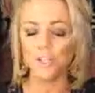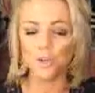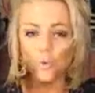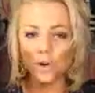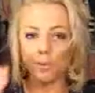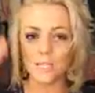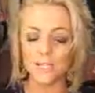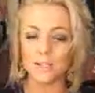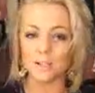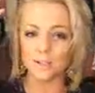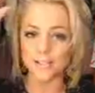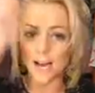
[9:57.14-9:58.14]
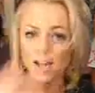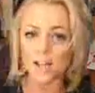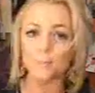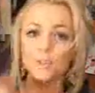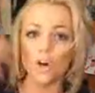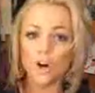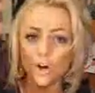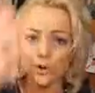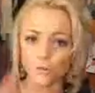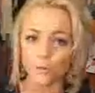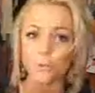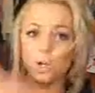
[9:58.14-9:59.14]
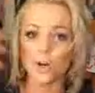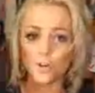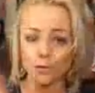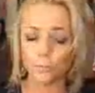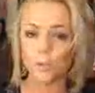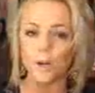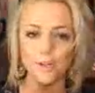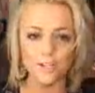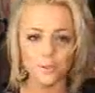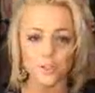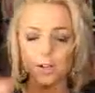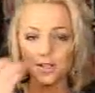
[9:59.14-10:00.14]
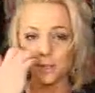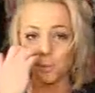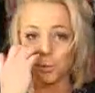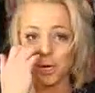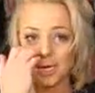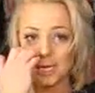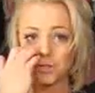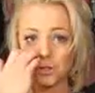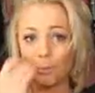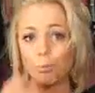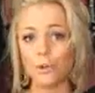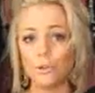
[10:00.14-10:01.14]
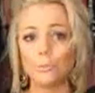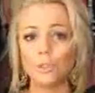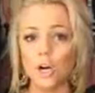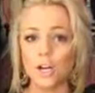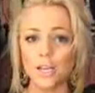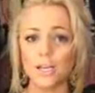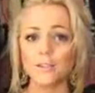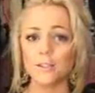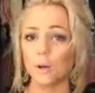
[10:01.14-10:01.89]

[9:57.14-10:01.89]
You don't want to be dyeing blonde over blonde over blonde. That's what's causing the breakage and the brittle blondness.